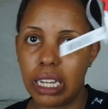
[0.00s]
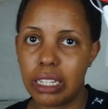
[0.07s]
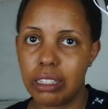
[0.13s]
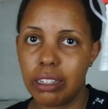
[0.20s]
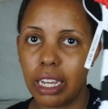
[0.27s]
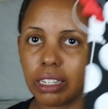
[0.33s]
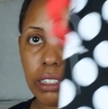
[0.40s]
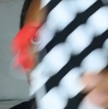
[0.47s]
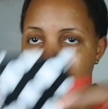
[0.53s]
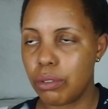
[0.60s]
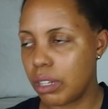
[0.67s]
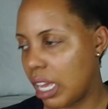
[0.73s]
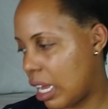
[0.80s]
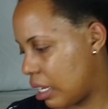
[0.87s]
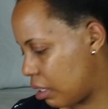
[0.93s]
like nice
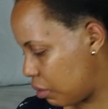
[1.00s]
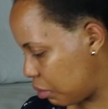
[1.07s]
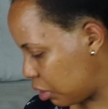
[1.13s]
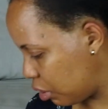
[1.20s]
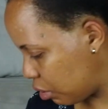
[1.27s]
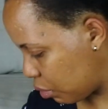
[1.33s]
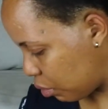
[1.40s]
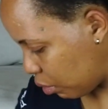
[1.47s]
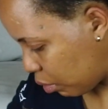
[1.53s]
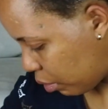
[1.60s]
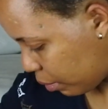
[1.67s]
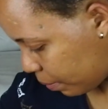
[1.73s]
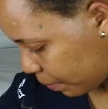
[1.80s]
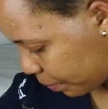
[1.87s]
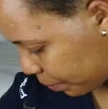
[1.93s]
little case, which is
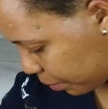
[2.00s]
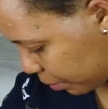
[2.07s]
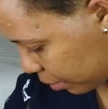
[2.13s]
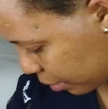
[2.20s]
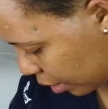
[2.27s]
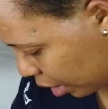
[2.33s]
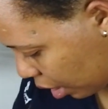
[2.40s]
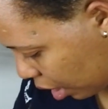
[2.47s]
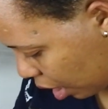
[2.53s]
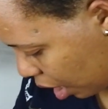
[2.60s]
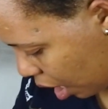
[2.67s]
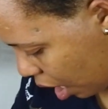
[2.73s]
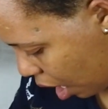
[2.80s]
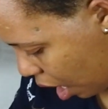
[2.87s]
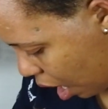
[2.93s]
cool.
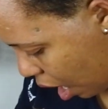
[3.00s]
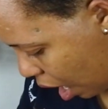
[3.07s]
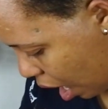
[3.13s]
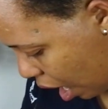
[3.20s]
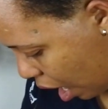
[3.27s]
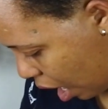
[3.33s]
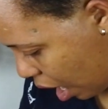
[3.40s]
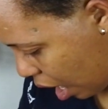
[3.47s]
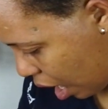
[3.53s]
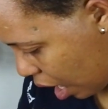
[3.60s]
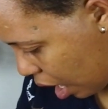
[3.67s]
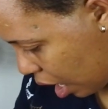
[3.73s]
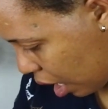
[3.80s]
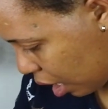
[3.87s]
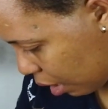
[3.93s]

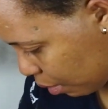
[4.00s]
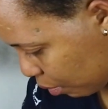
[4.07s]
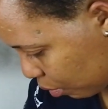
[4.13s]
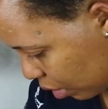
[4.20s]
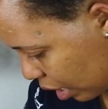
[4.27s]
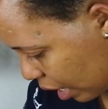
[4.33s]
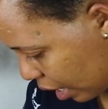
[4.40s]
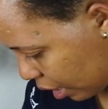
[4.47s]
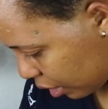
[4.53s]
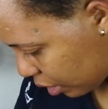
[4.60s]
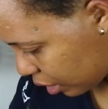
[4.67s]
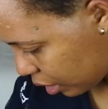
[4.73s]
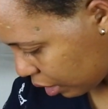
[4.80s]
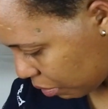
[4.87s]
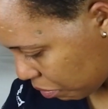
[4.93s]
What
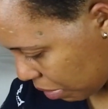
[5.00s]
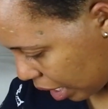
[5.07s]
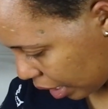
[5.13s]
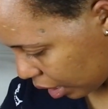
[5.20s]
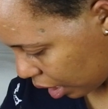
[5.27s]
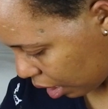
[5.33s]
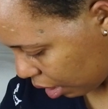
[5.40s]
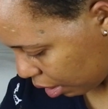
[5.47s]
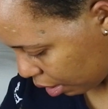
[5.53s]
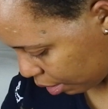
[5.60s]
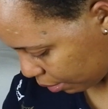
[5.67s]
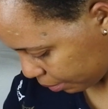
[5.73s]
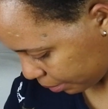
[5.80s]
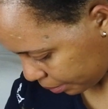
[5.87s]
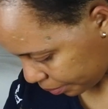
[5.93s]
else is in
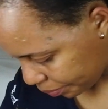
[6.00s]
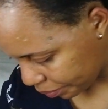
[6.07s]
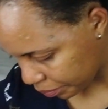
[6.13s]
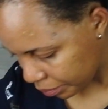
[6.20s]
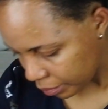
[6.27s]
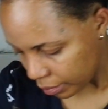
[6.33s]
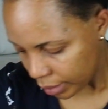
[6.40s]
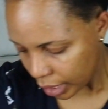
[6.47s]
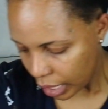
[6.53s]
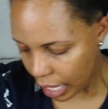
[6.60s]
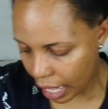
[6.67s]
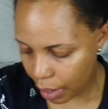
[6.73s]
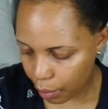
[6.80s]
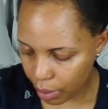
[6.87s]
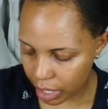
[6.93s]
makeup?
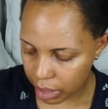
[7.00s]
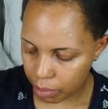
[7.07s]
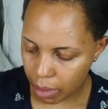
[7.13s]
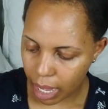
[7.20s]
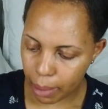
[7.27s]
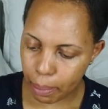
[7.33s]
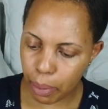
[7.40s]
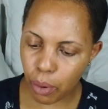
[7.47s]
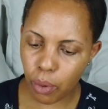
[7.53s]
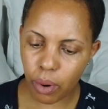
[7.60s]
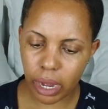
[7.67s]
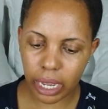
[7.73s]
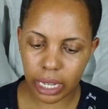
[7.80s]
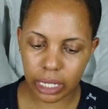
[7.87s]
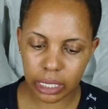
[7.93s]
And with my
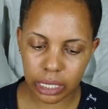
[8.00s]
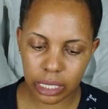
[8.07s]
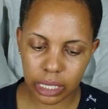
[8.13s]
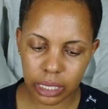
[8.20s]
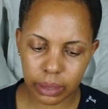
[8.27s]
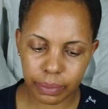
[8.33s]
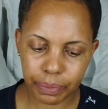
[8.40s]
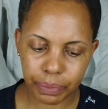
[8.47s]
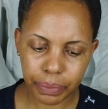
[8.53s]
points,